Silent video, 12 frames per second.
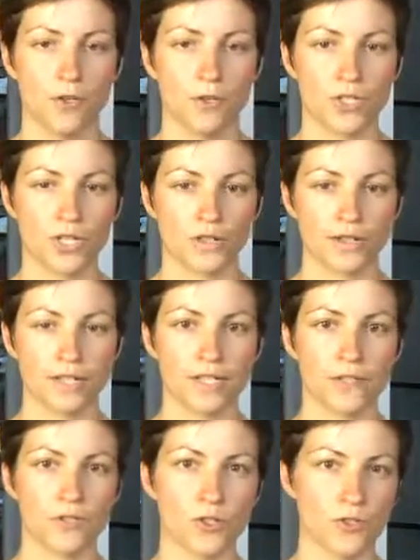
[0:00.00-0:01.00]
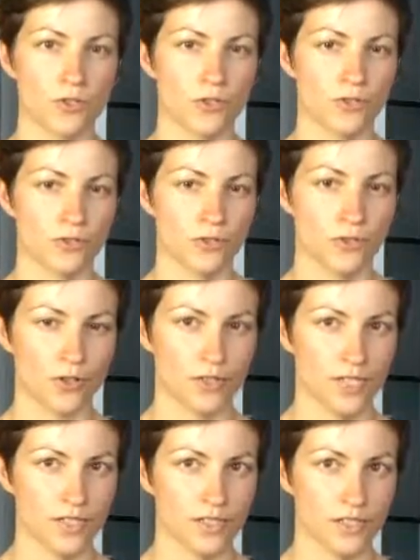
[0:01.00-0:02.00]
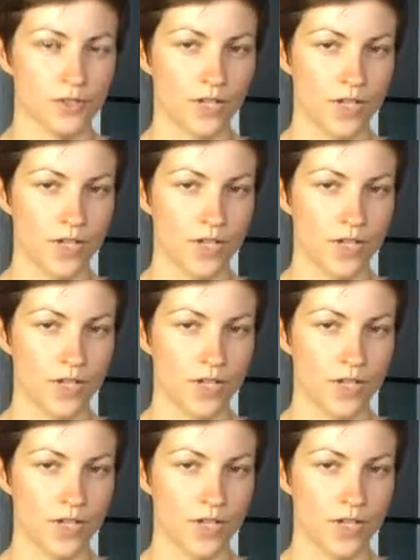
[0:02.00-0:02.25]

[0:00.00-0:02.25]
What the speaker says: which I think gives also a strong signal to